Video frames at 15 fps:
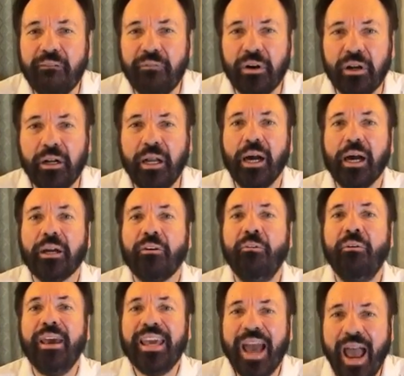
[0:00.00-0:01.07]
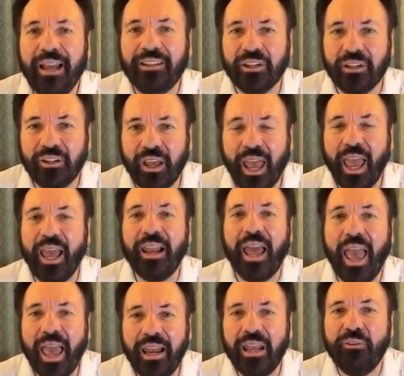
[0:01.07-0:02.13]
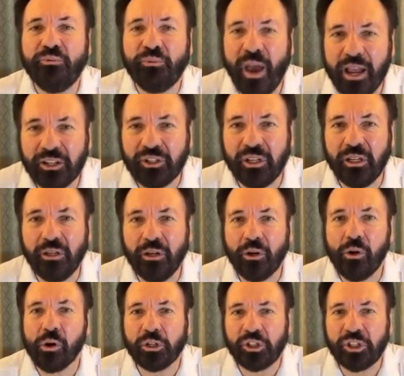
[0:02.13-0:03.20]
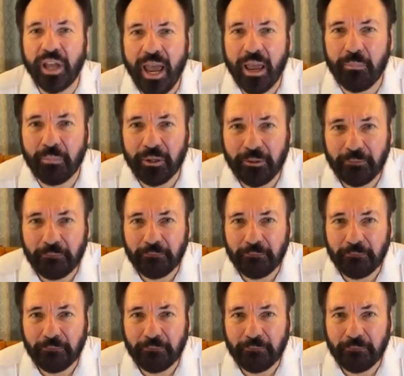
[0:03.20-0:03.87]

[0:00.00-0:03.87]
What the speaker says: ever created in any fashion or shape.